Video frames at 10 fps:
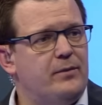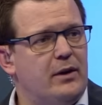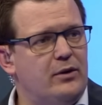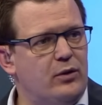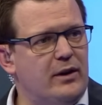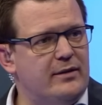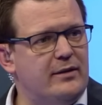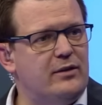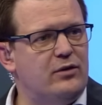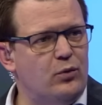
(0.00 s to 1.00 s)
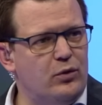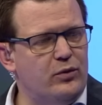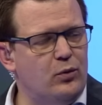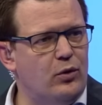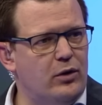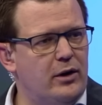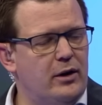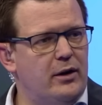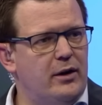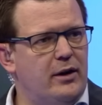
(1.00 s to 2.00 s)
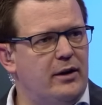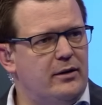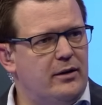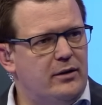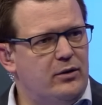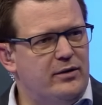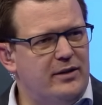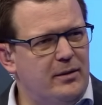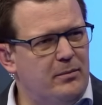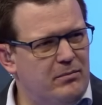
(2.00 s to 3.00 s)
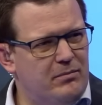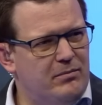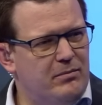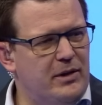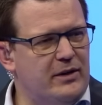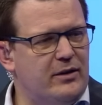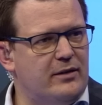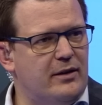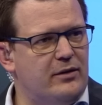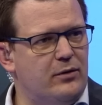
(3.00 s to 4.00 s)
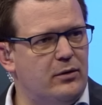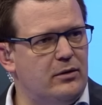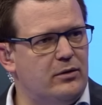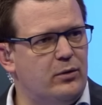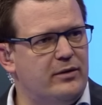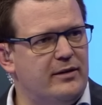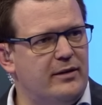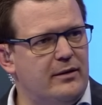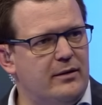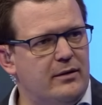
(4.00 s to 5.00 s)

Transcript: the United States towards war? And do you see them being successful towards this end?